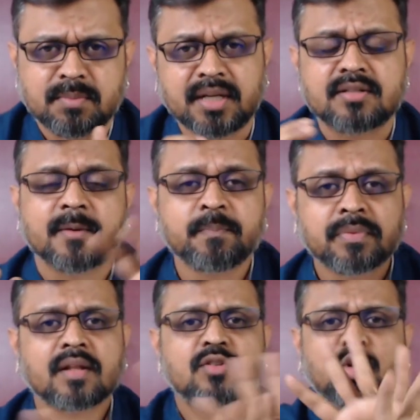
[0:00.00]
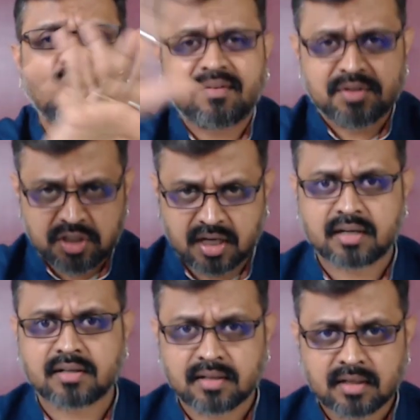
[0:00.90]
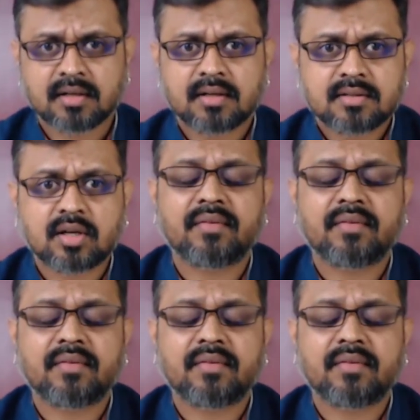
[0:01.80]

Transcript: Means, so you have a chart. So